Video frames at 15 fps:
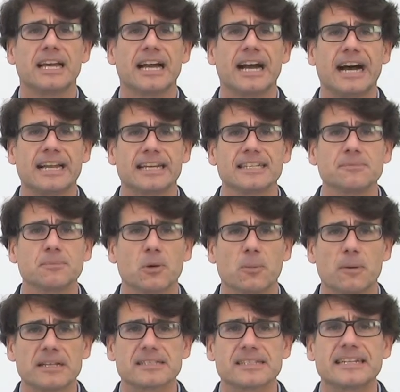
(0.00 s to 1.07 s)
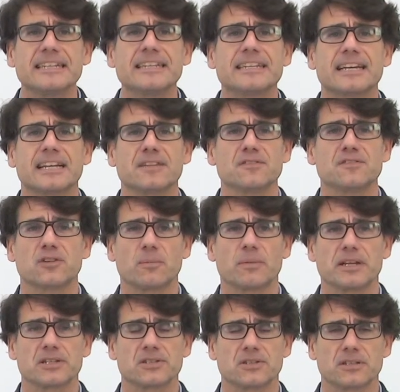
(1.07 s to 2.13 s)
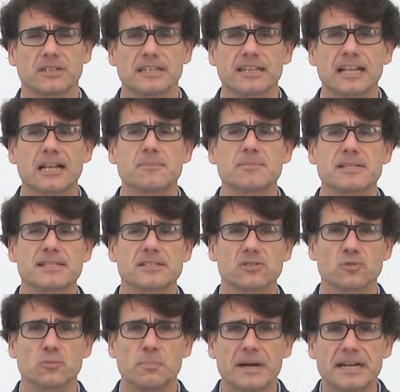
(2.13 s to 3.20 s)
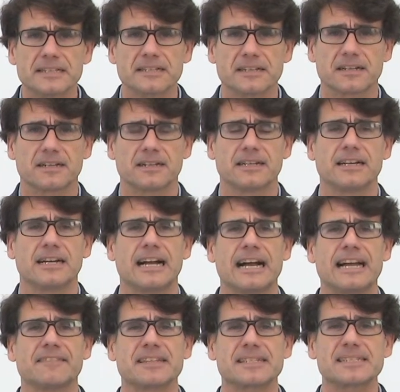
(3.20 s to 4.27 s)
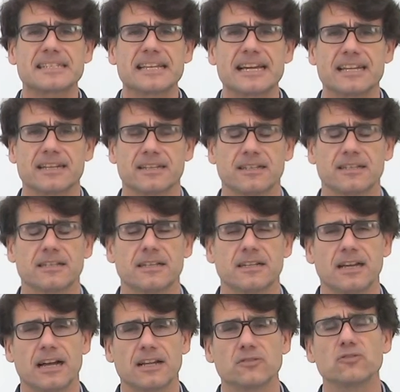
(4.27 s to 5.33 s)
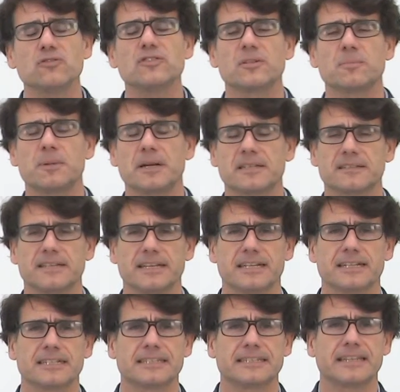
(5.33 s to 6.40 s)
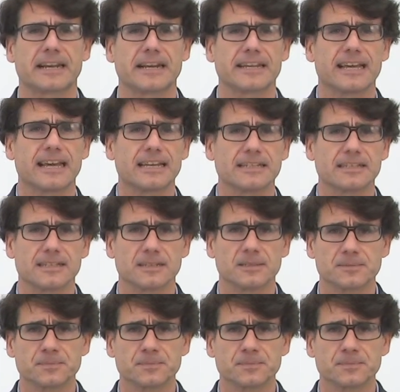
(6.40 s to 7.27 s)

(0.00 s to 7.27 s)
And it provides critical information. It helps us to better understand and to interpret the reality.